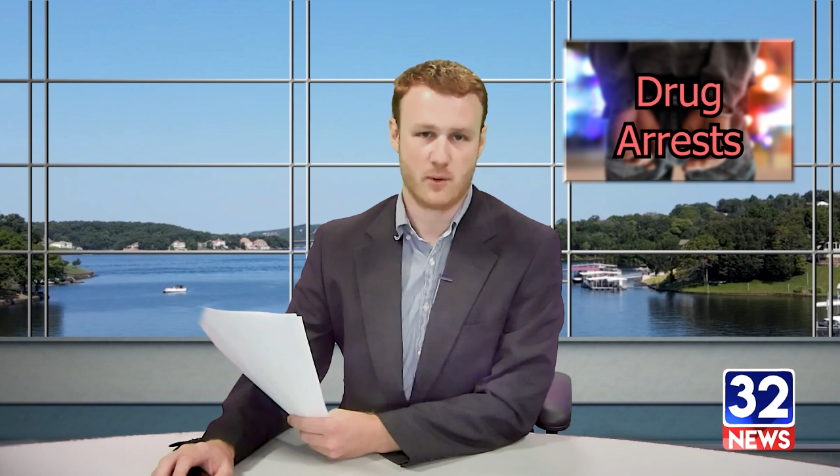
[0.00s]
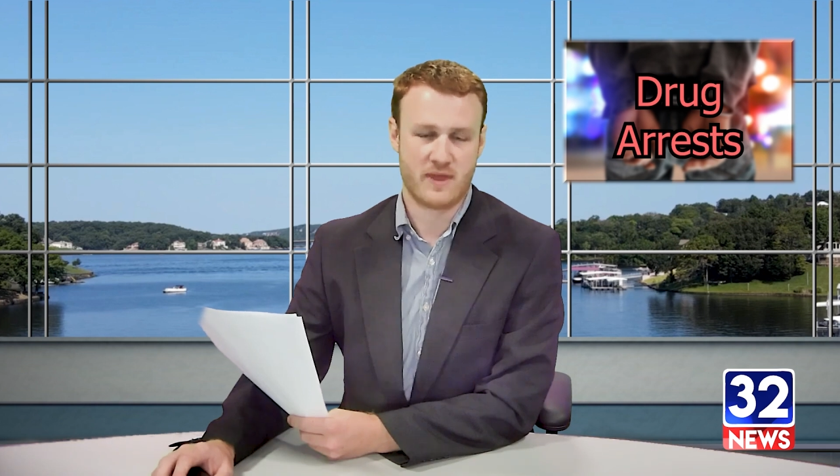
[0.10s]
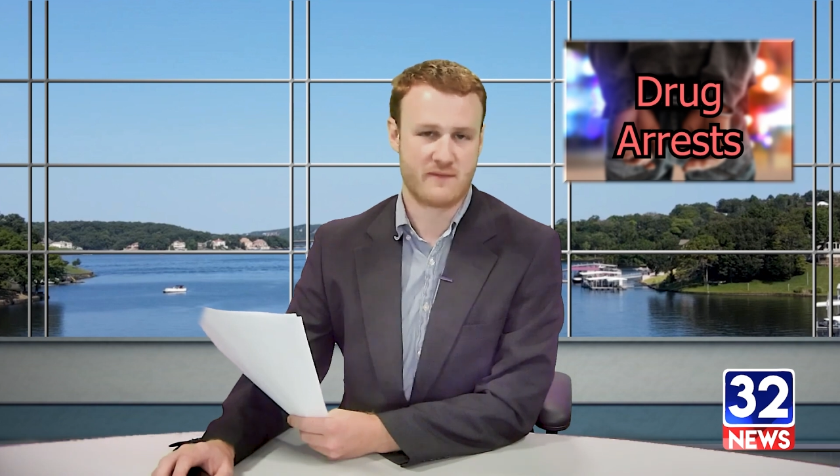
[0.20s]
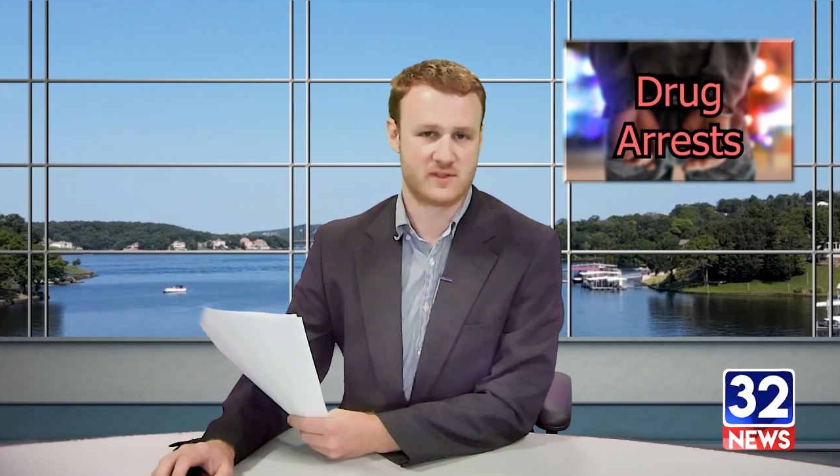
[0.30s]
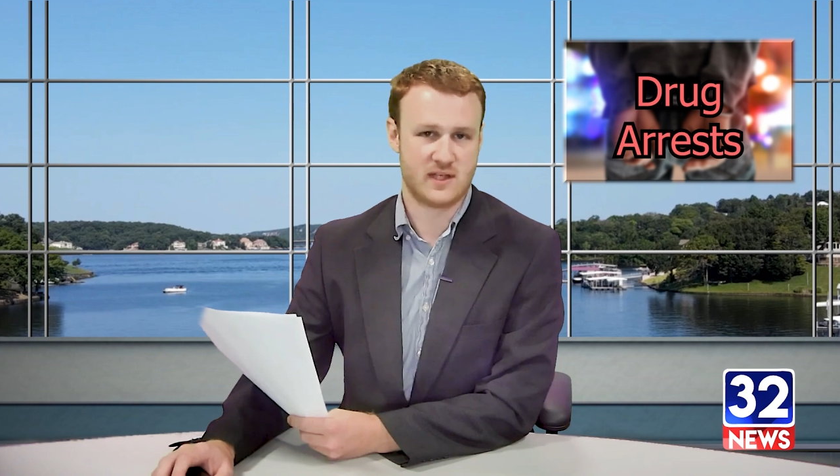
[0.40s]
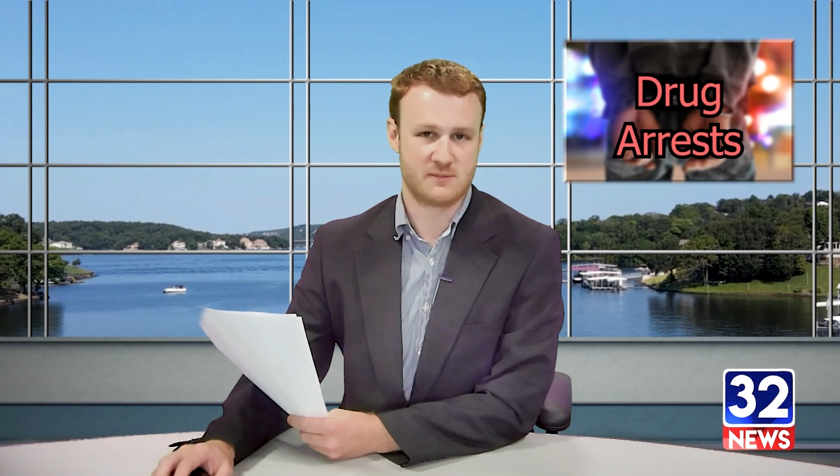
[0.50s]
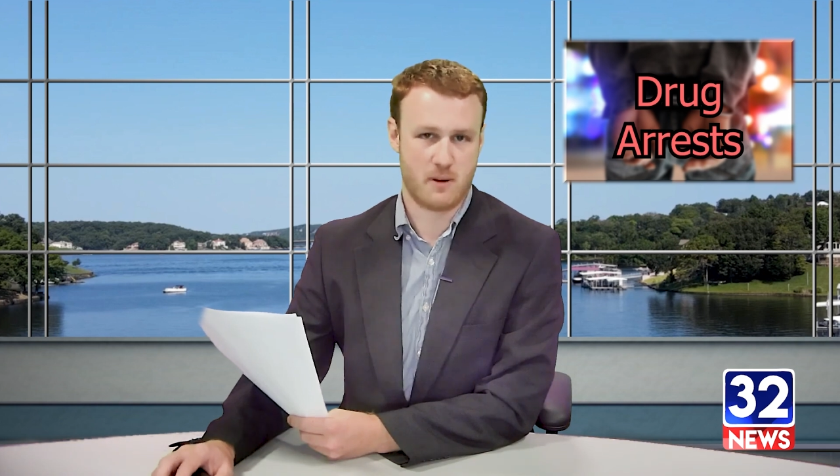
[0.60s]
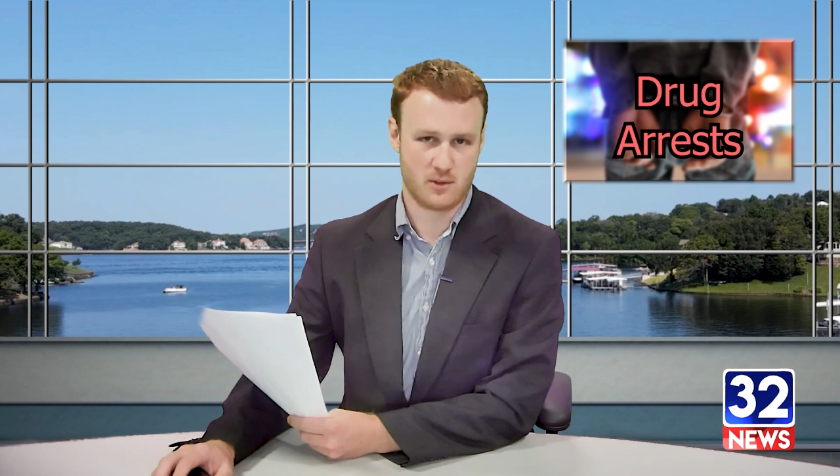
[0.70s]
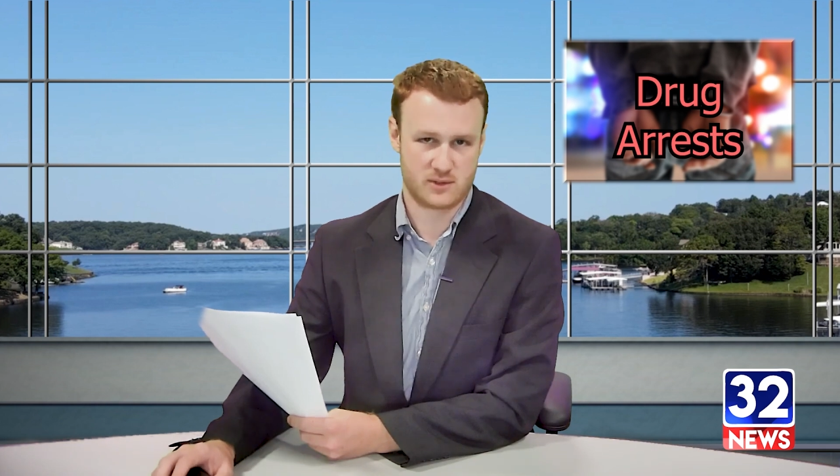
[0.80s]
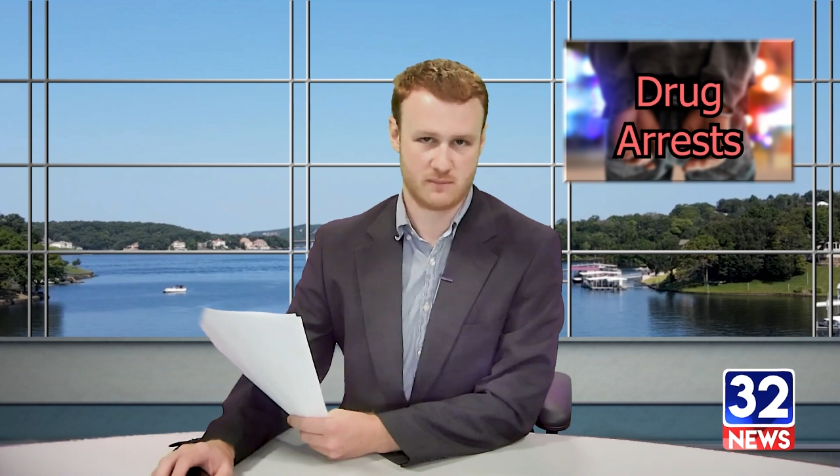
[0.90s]
Both have
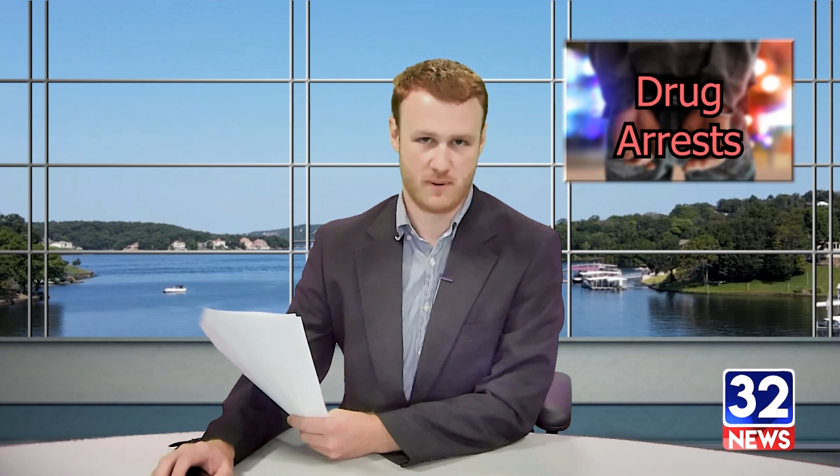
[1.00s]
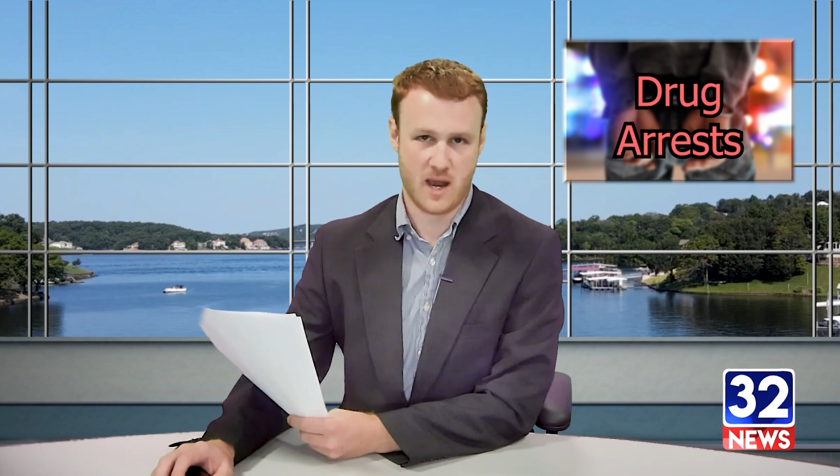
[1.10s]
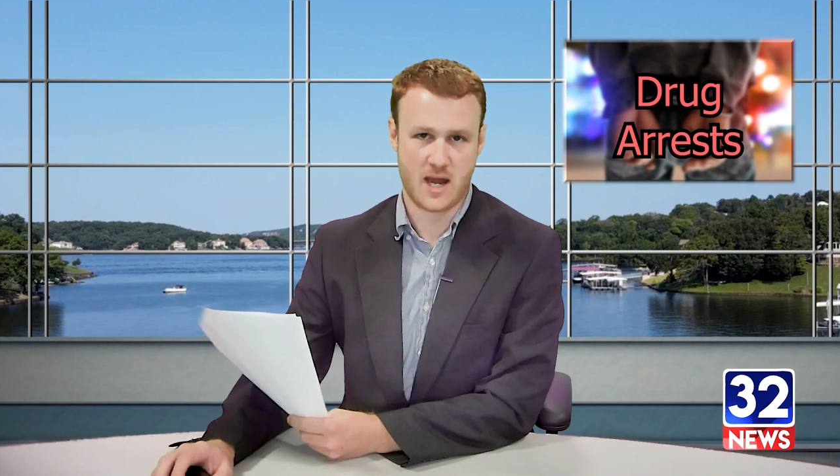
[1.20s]
since posted